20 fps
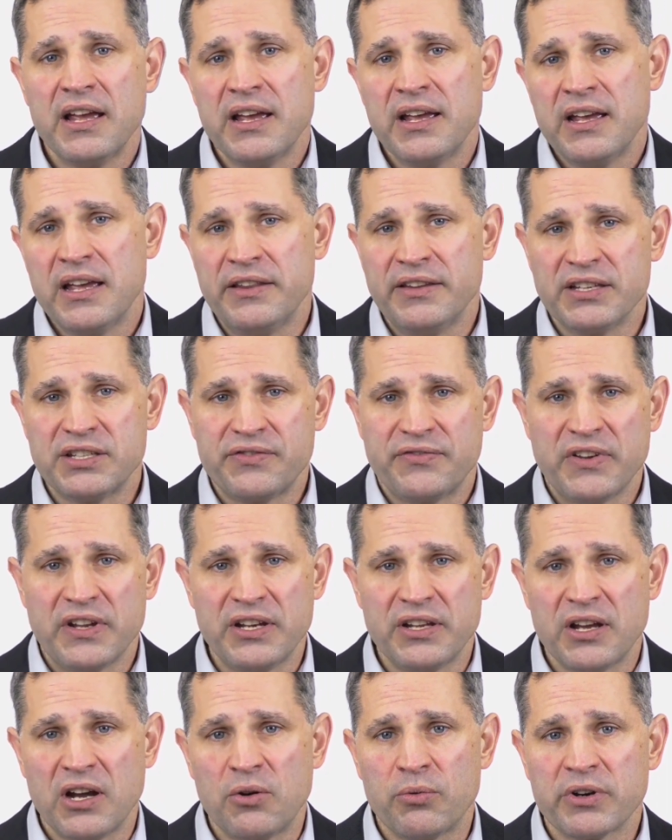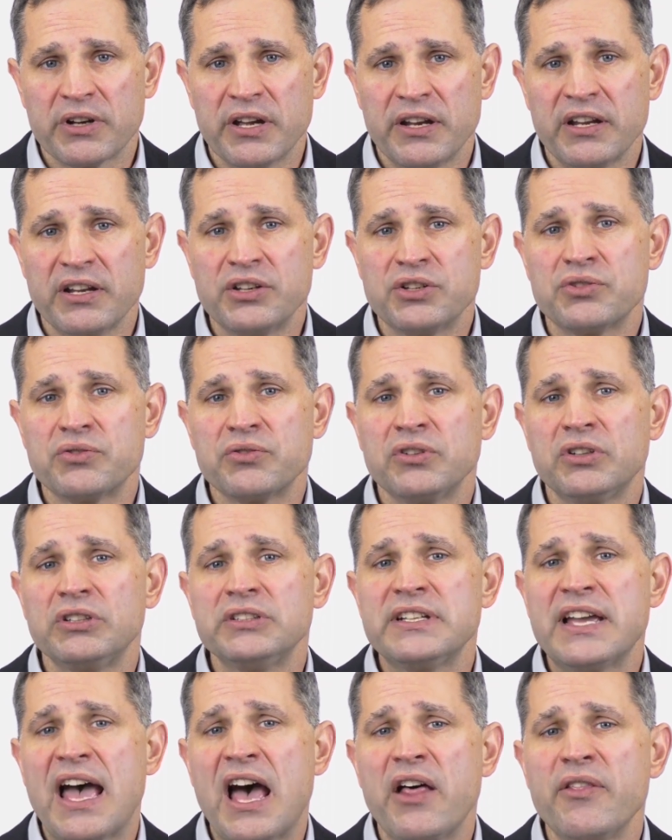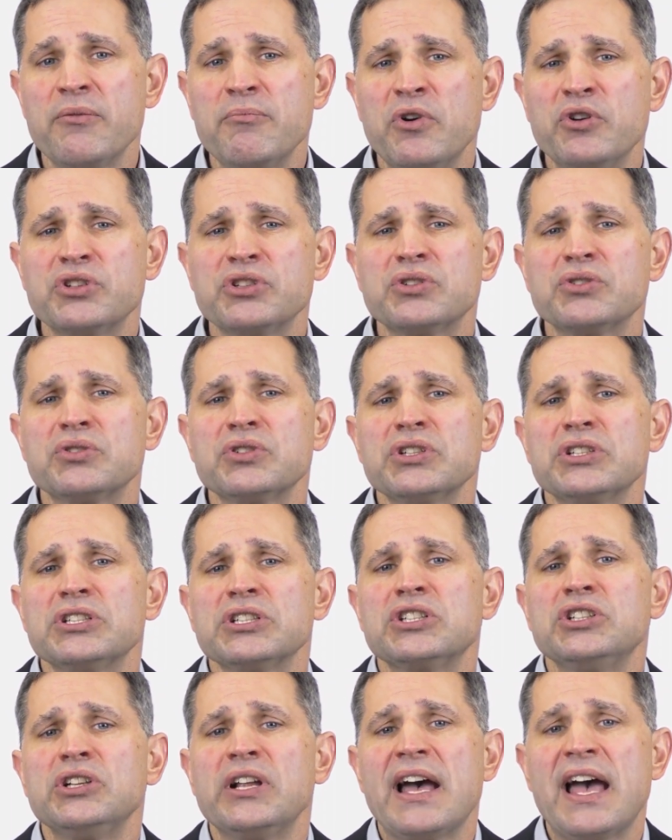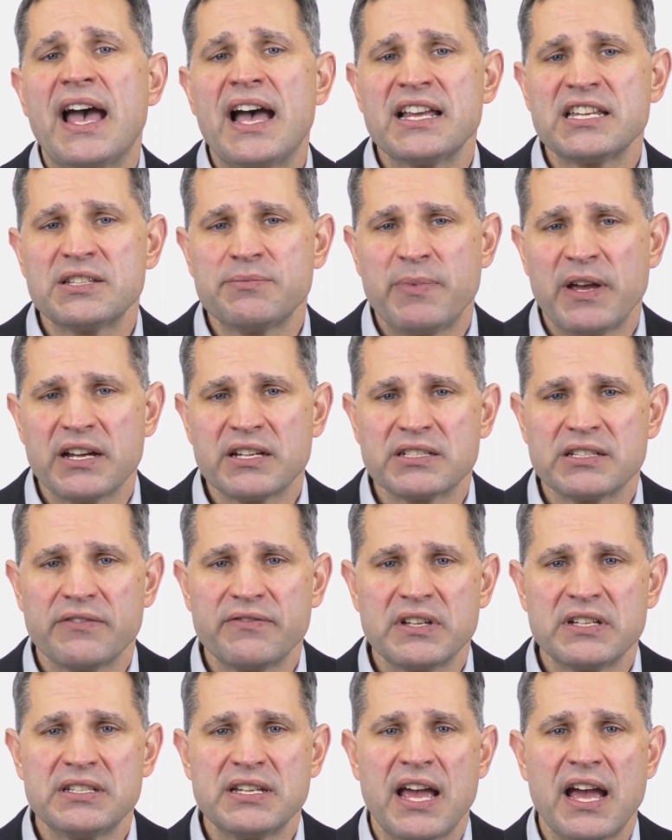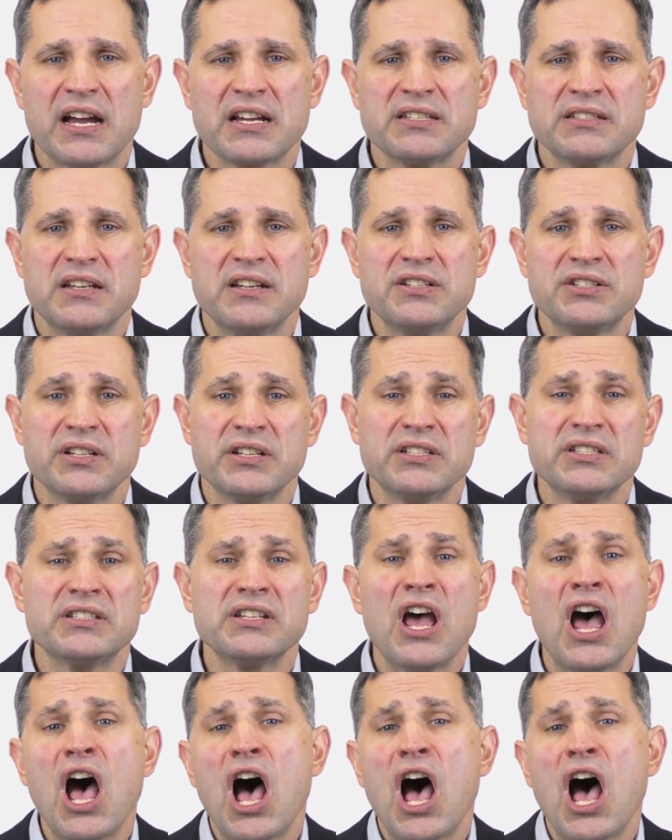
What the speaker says: In this video, we're going to drill down the most critical aspects of the taxations